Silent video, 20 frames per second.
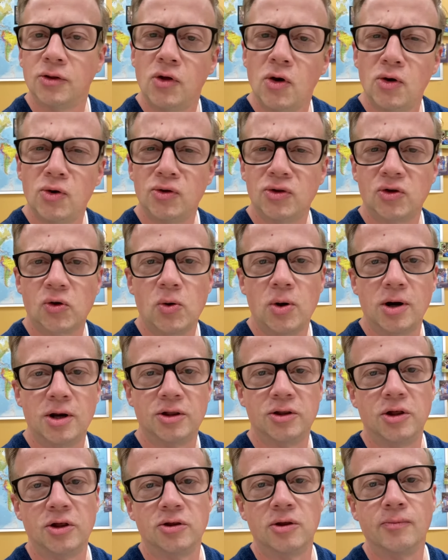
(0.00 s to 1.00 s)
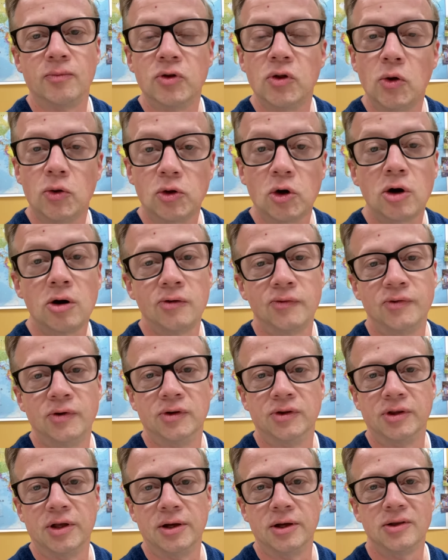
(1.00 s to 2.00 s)
Those criticisms, those hurtful
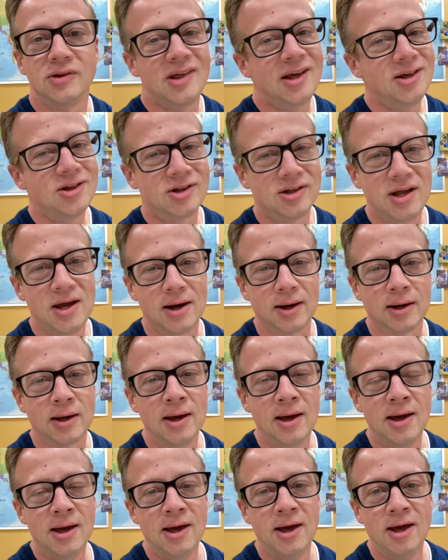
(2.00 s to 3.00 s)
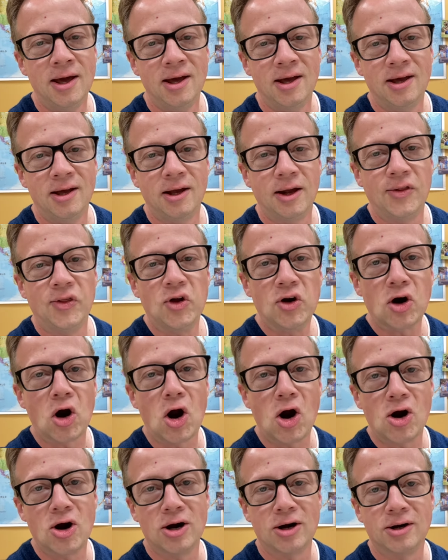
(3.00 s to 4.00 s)
things, they stick and they're
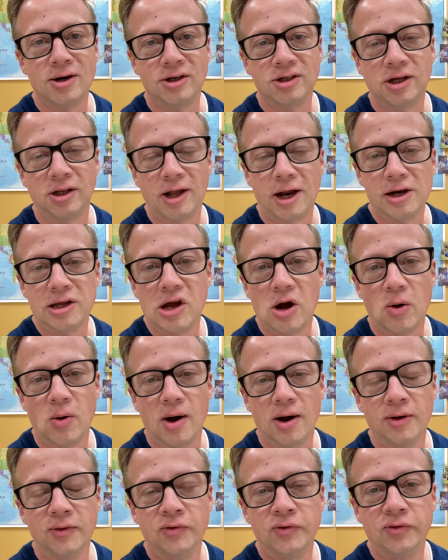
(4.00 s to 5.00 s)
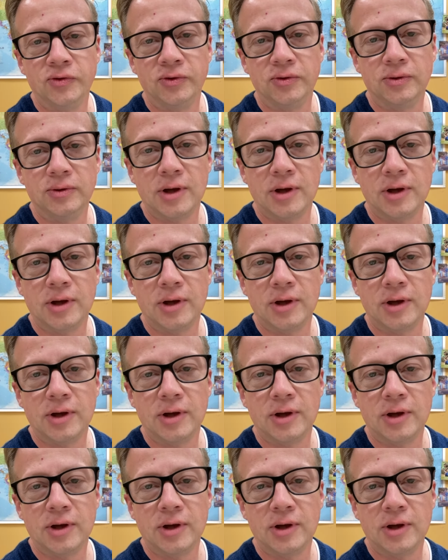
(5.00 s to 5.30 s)
hard to let go of.